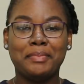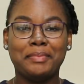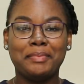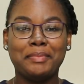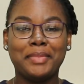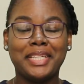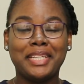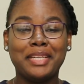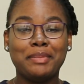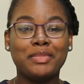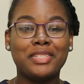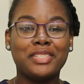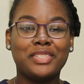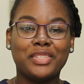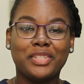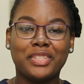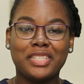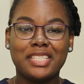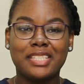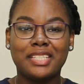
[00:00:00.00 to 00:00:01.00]
My name is
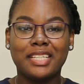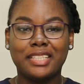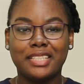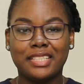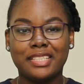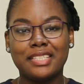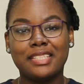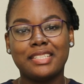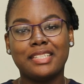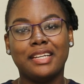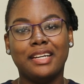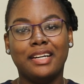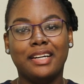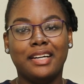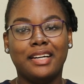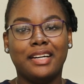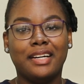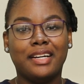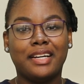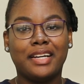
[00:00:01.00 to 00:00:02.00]
Joyce Dennis.
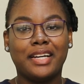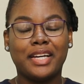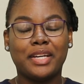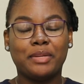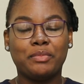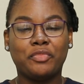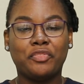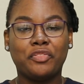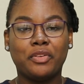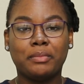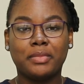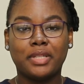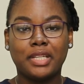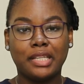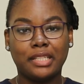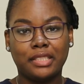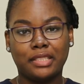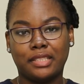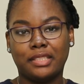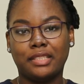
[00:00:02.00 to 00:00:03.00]
I'm from
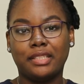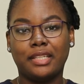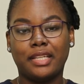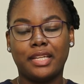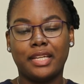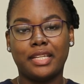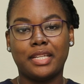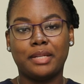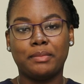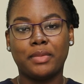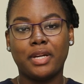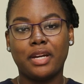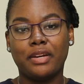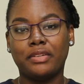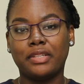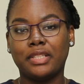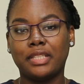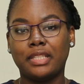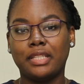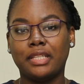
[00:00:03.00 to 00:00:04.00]
Ghana and I'm
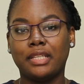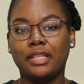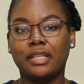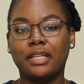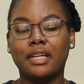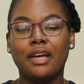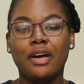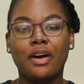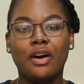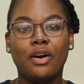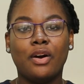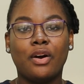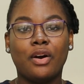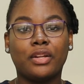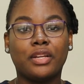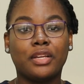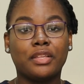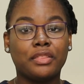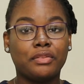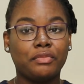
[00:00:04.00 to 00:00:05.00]
currently
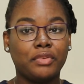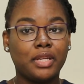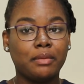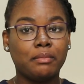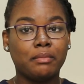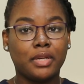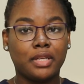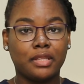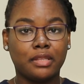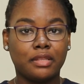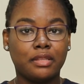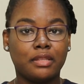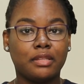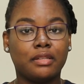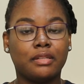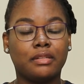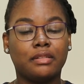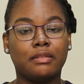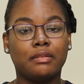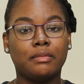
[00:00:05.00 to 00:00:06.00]
on a 3-month
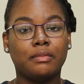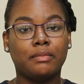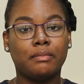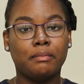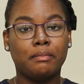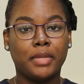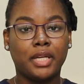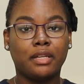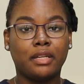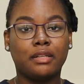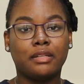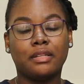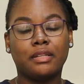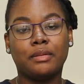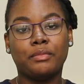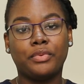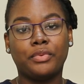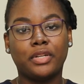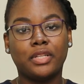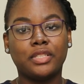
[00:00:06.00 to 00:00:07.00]
Merck
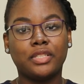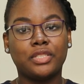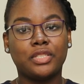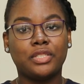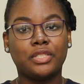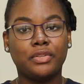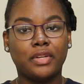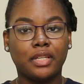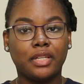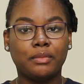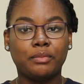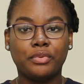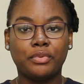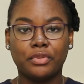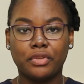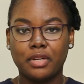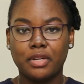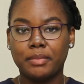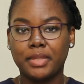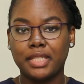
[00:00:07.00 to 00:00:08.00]
Embryology training
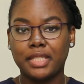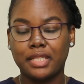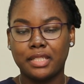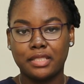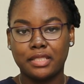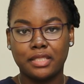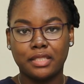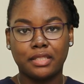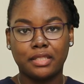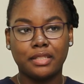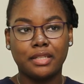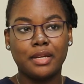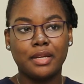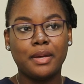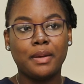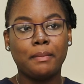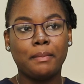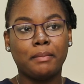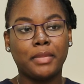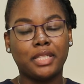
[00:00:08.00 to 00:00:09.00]
program in India,
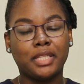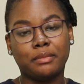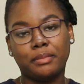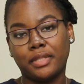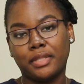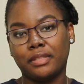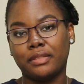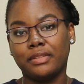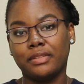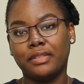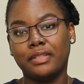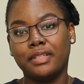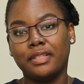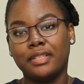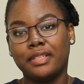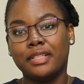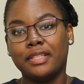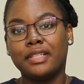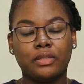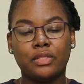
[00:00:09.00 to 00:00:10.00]
Manipal.
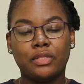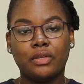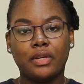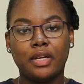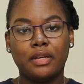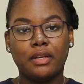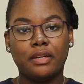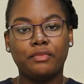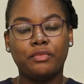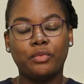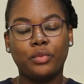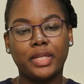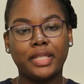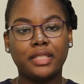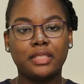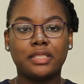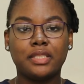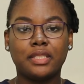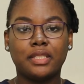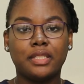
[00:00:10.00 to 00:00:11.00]
So I have
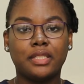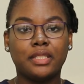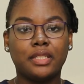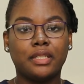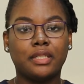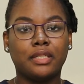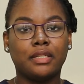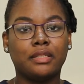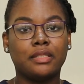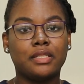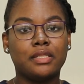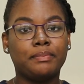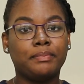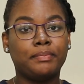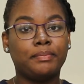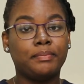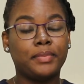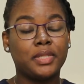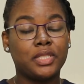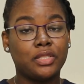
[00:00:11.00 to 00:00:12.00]
worked in a
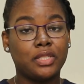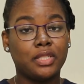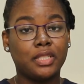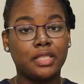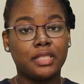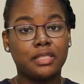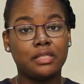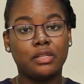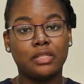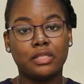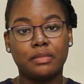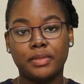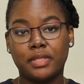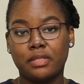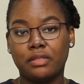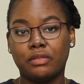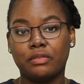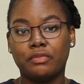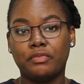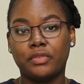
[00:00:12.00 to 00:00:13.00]
specialist
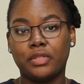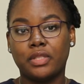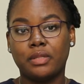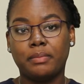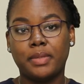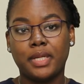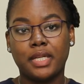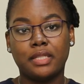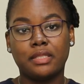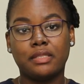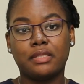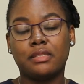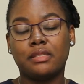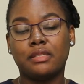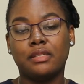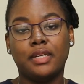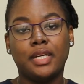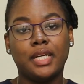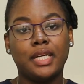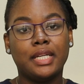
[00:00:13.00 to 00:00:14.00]
hospital for the past
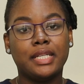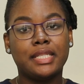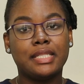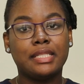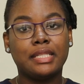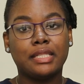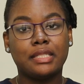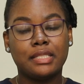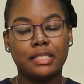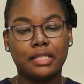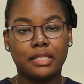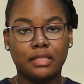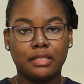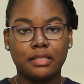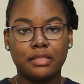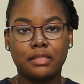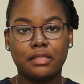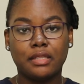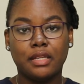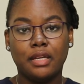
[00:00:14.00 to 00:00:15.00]
6 years,